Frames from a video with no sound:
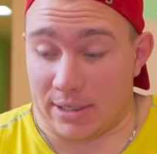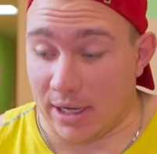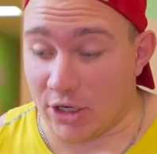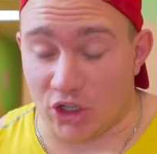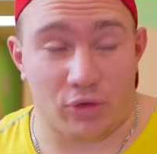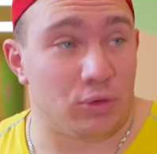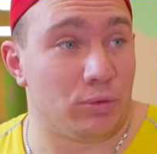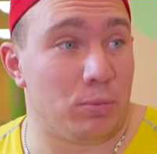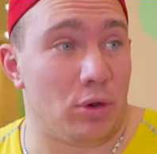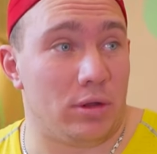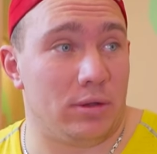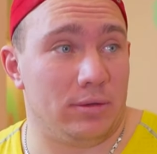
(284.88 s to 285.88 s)
Hey,
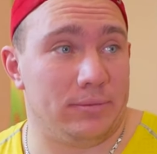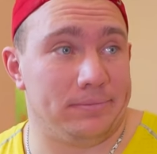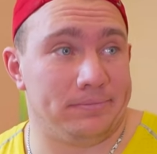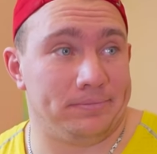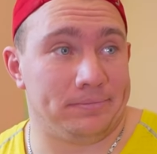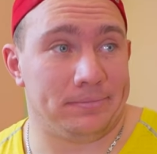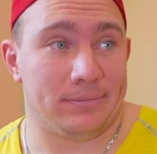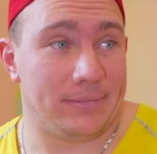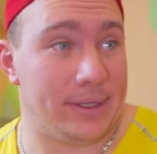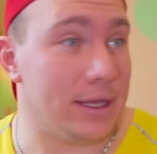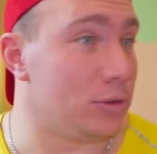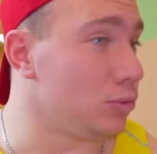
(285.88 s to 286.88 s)
Nice, what about
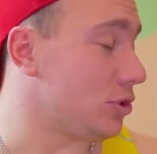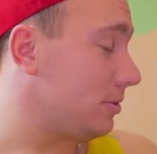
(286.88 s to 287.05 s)
soccer?